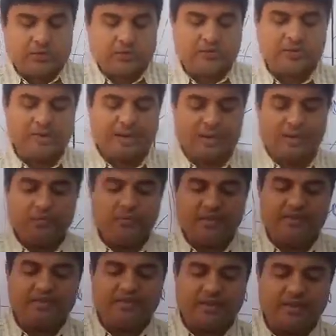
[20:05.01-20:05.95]
So now
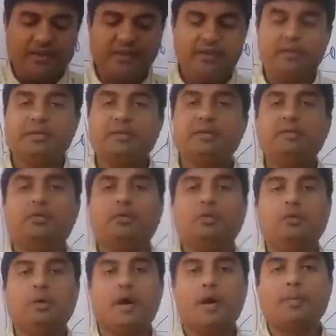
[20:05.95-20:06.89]
we see
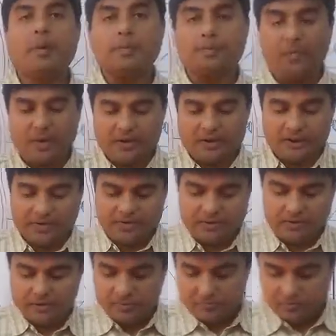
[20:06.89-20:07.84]
about
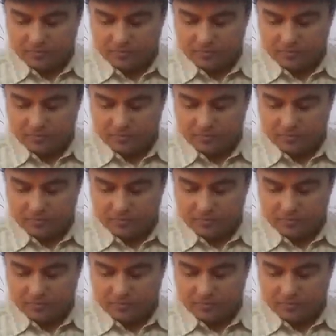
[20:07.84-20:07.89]
pollination.